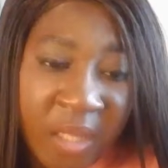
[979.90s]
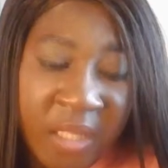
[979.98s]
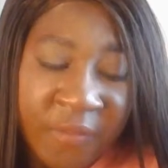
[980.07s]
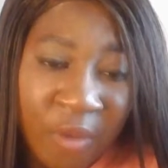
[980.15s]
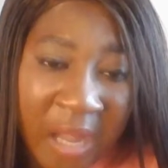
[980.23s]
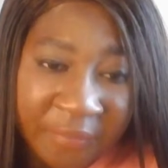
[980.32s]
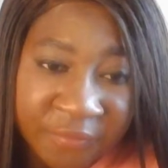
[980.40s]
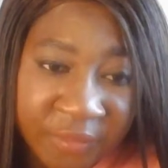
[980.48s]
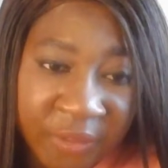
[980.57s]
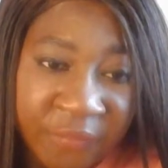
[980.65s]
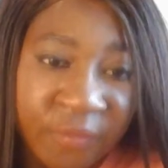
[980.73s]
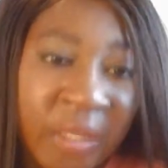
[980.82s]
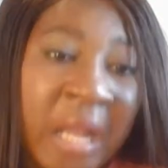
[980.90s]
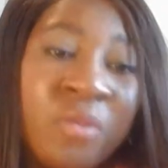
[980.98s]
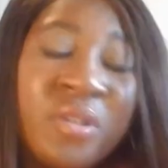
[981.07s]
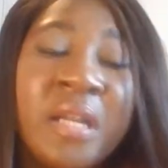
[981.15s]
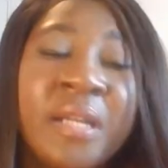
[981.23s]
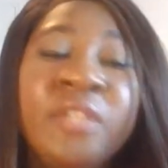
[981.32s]
if how
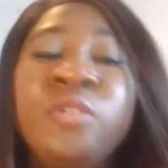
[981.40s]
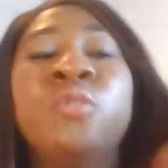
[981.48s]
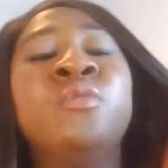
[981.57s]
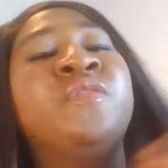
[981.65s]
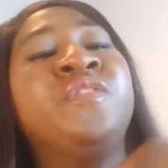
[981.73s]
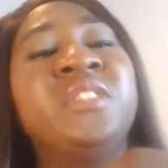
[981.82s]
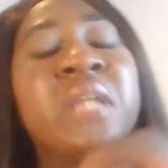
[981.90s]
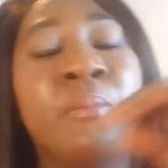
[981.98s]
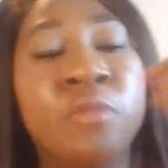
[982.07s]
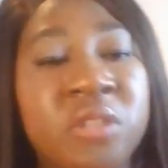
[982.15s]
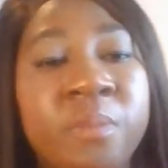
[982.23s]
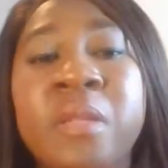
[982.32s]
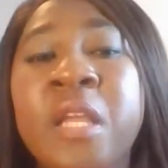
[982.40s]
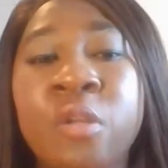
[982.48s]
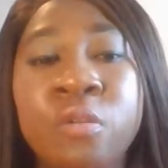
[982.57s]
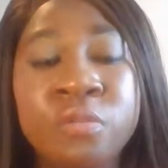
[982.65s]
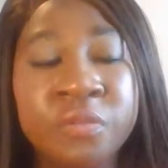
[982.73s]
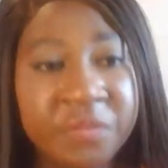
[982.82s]
you can get your own fish and multiply
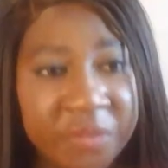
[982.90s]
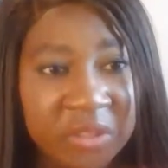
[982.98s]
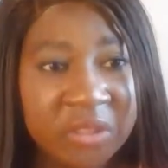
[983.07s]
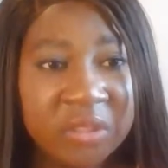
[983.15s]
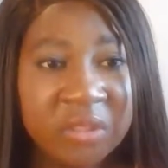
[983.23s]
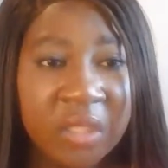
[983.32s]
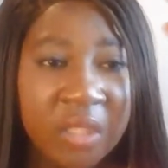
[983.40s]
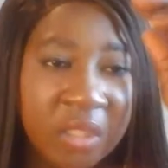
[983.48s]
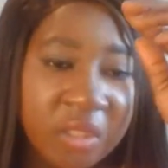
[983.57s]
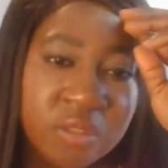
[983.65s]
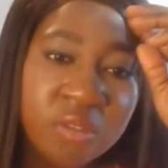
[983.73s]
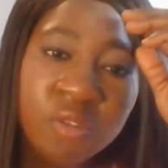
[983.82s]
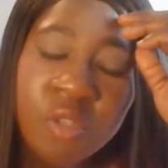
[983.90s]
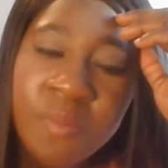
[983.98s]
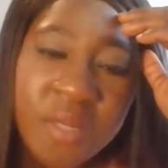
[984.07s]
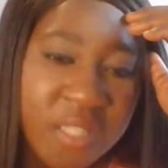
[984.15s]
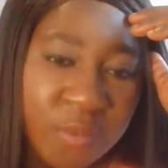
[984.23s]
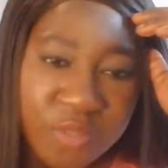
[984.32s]
your own fish. So
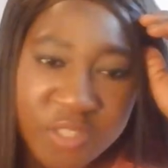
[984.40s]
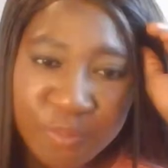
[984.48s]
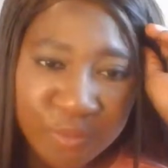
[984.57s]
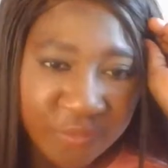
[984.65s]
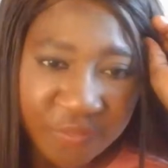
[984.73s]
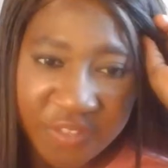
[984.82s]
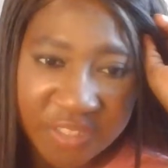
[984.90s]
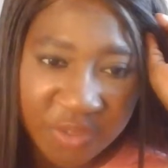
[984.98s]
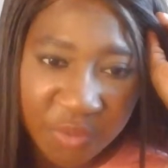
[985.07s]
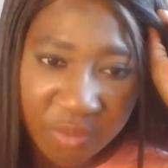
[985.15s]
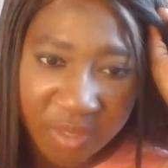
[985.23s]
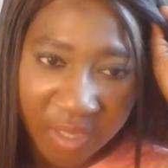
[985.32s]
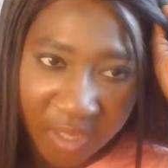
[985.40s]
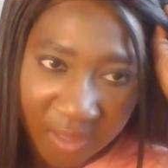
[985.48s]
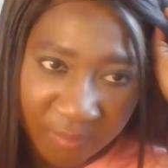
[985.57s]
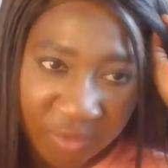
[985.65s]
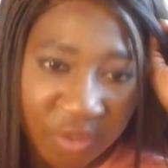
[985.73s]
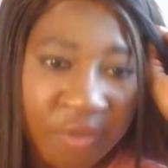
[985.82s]
nobody will spoon feed you here.
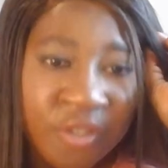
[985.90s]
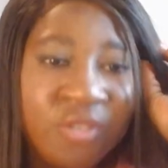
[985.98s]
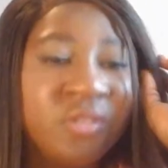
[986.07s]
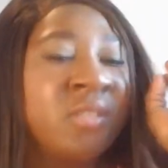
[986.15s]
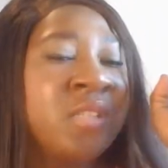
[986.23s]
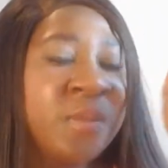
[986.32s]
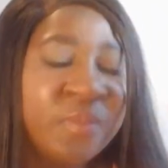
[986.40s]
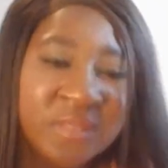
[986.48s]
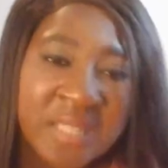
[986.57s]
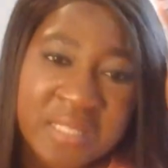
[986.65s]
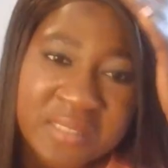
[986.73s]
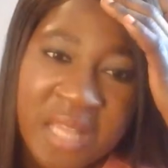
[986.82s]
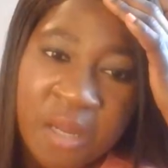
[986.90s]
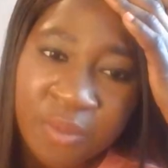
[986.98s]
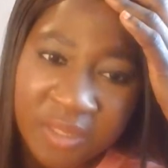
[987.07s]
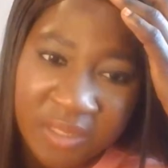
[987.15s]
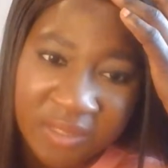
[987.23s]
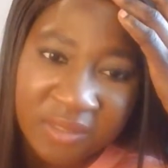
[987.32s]
I'm sorry to say, but that's how
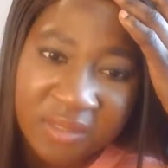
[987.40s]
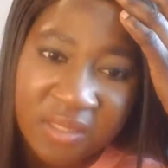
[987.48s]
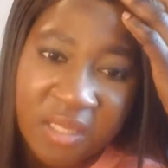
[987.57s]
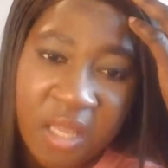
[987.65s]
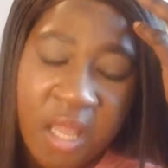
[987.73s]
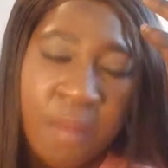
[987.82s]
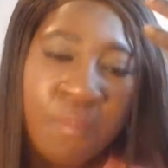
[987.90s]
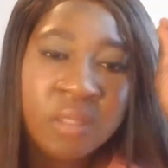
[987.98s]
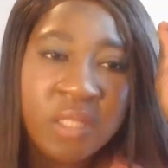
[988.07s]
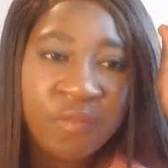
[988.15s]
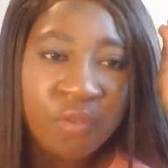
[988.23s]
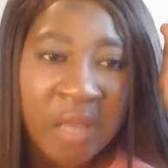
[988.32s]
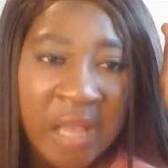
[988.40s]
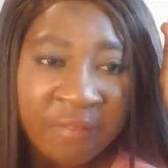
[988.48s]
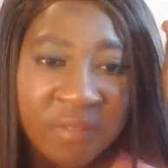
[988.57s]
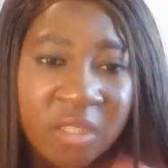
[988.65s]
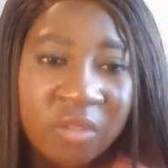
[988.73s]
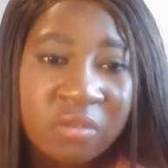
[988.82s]
it is. But if you
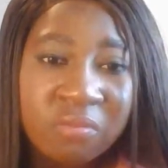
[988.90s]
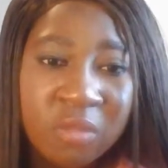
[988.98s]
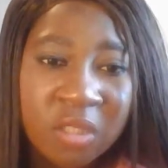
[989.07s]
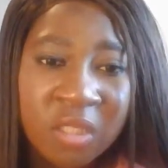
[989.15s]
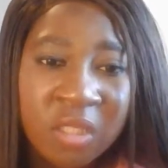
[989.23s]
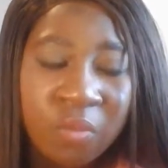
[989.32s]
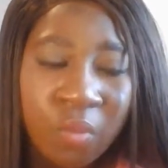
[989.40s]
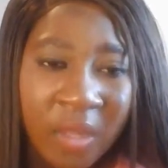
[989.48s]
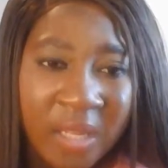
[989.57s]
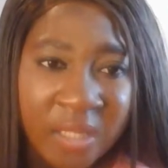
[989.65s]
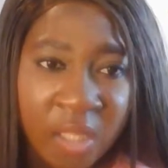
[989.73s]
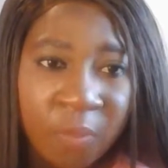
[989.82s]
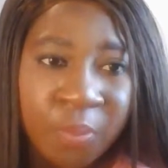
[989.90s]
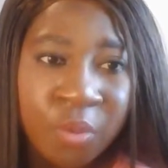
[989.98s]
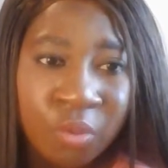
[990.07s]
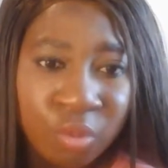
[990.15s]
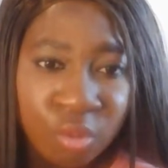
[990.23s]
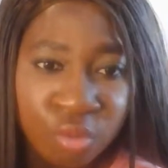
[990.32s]
have little money, we can
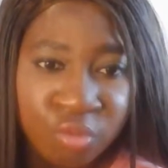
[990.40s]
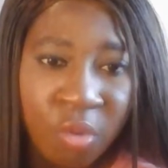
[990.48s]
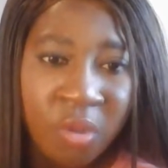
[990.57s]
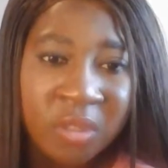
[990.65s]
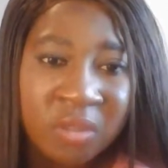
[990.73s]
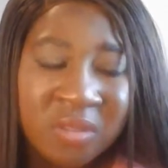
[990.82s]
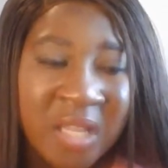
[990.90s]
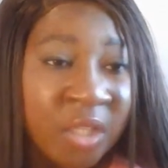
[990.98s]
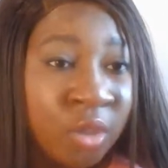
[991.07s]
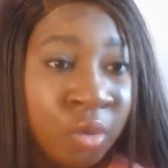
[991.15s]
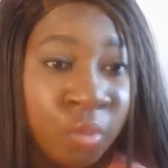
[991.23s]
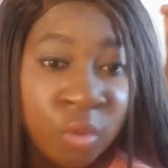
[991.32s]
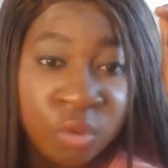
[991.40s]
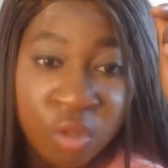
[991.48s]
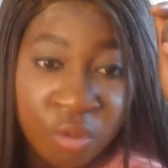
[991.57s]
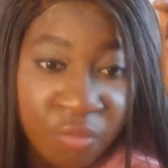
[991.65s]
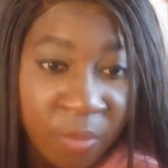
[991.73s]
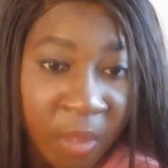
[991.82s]
help you to grow it so that we will
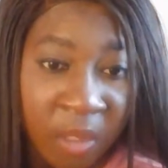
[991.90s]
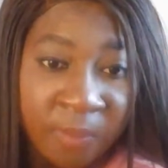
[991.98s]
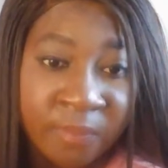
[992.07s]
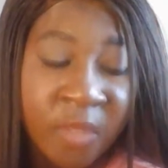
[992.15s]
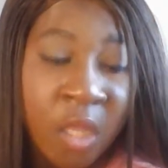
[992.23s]
not remain